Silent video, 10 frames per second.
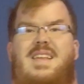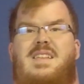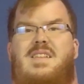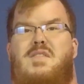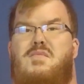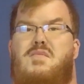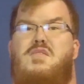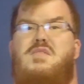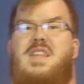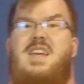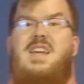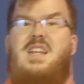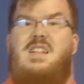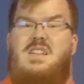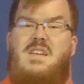is the
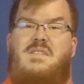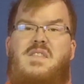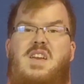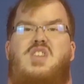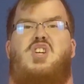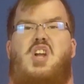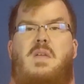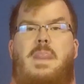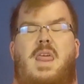routines feature.